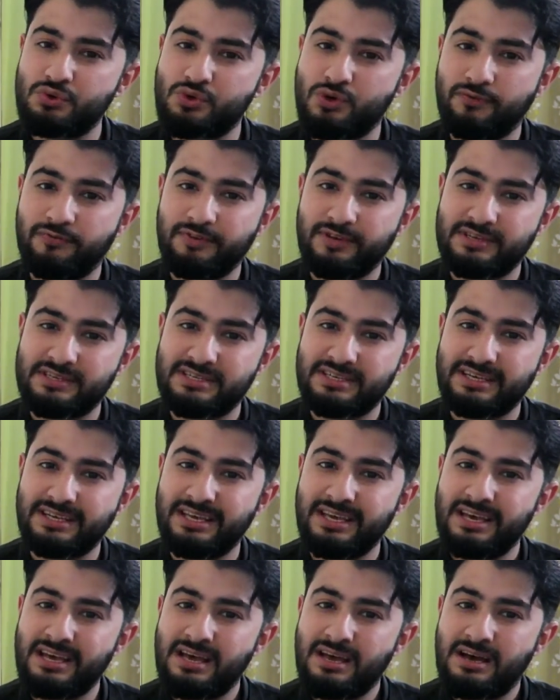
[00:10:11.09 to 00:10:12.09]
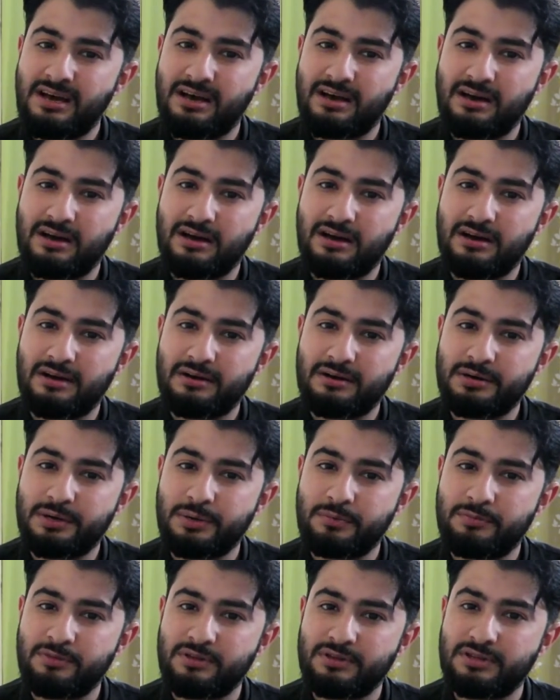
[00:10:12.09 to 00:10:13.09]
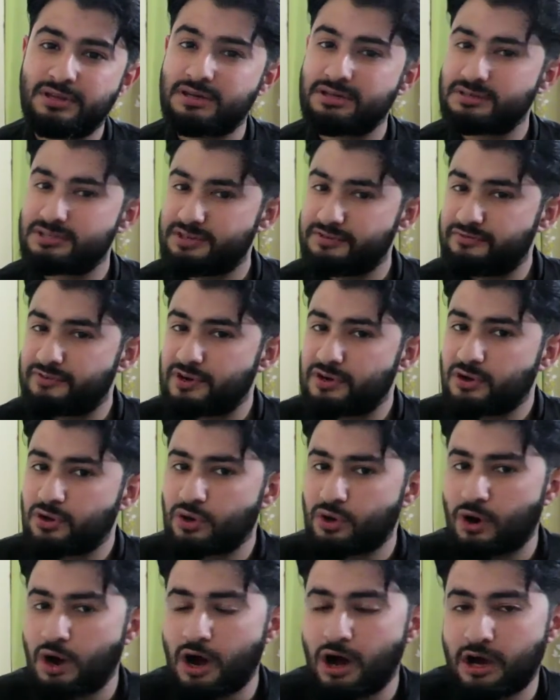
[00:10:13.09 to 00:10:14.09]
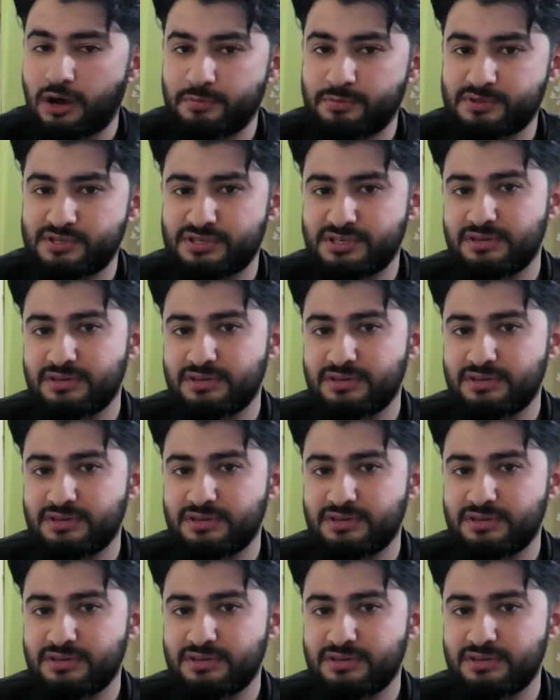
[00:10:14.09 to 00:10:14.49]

Obviously, the different crops,